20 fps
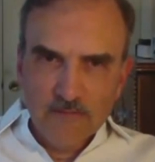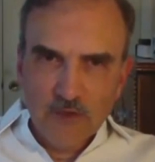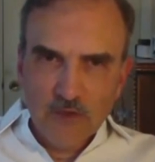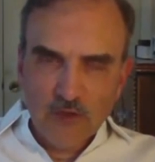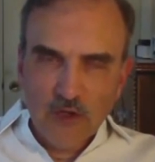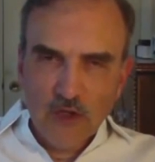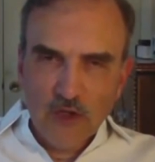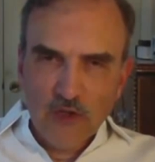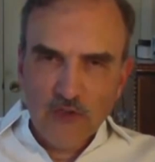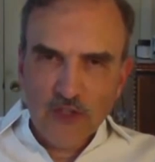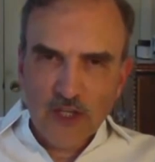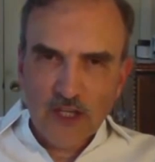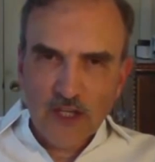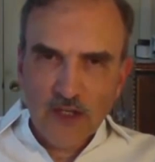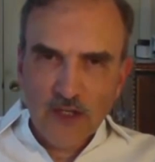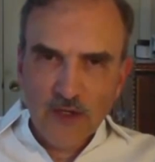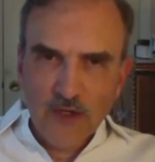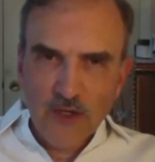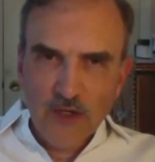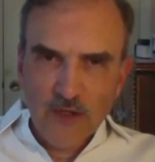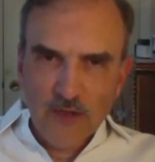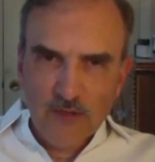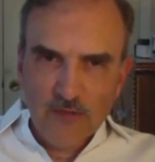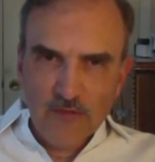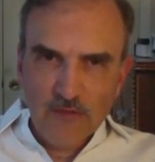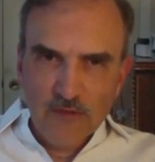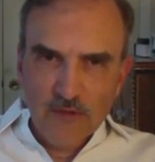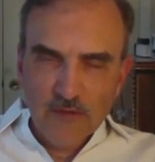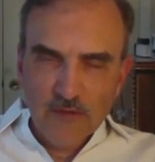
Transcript: As long as I can live